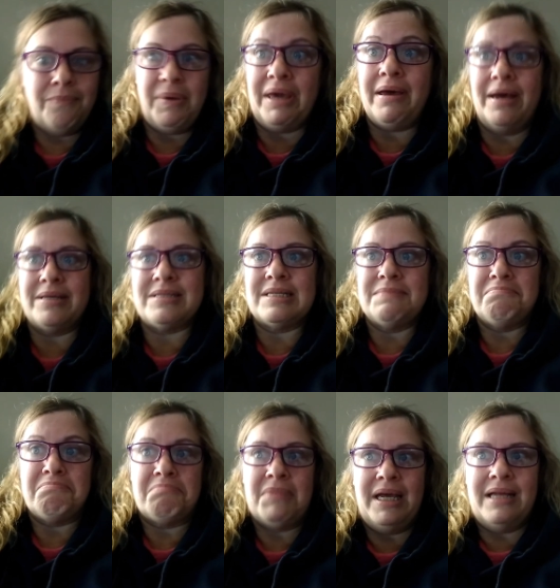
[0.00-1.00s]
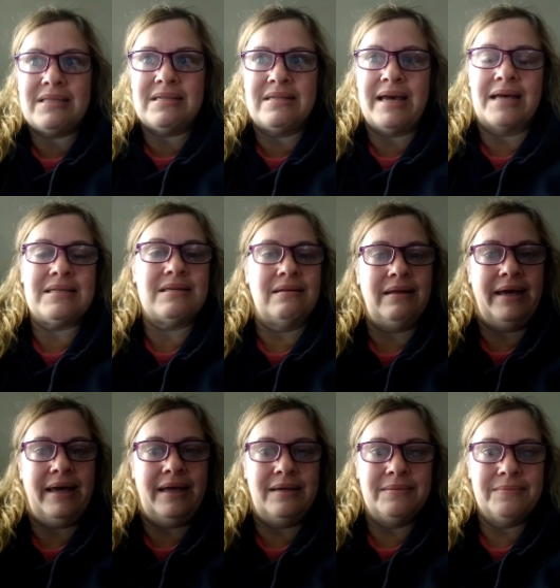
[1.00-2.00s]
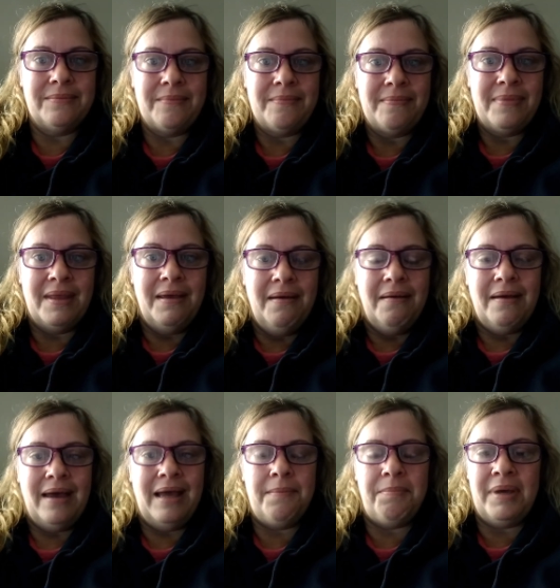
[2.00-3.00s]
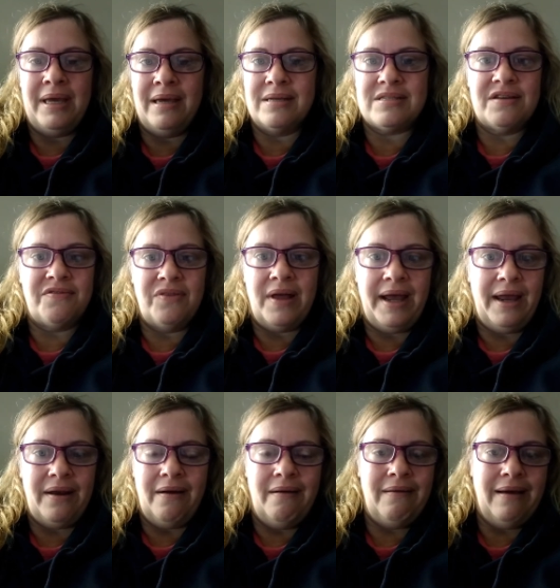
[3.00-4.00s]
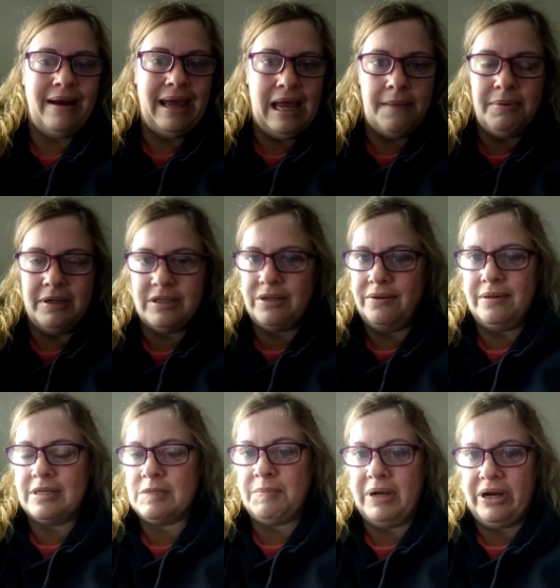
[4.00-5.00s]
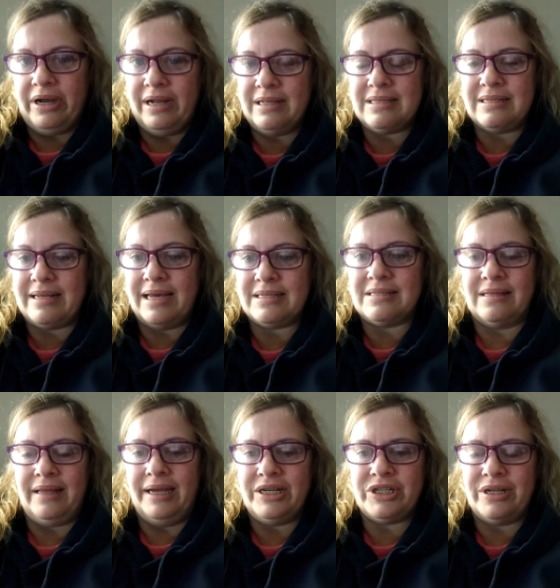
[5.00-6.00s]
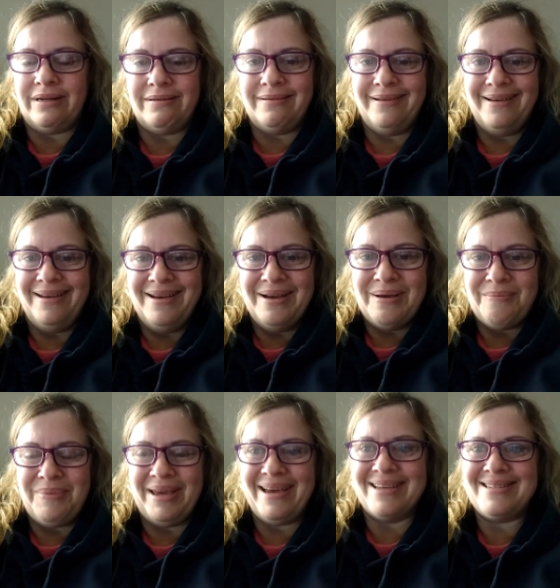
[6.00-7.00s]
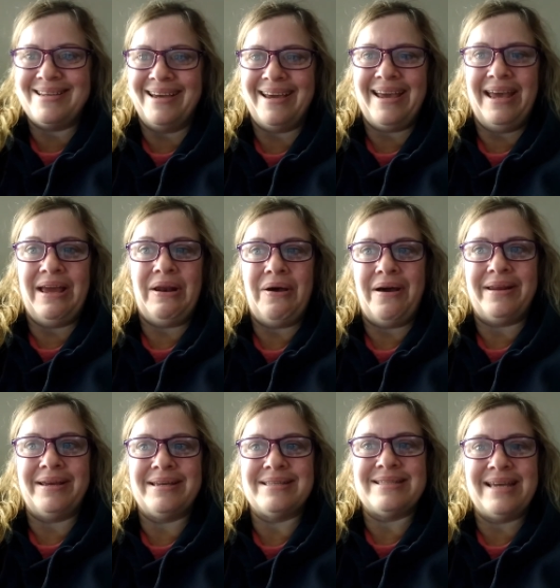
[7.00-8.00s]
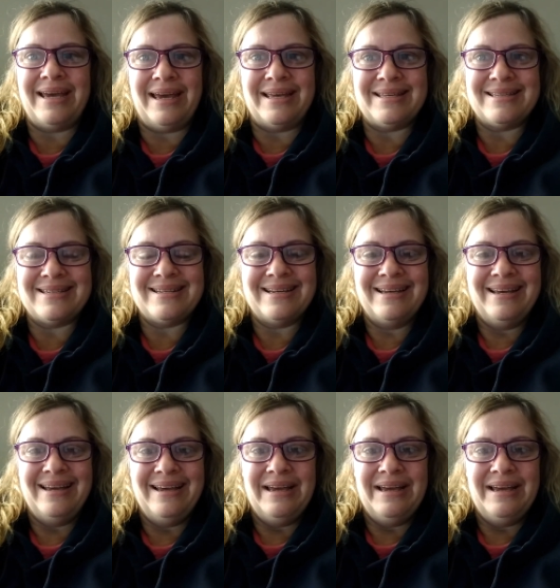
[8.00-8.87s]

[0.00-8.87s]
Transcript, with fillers: because it's desolate and beings of light are not able to experience desolation because it cannot exist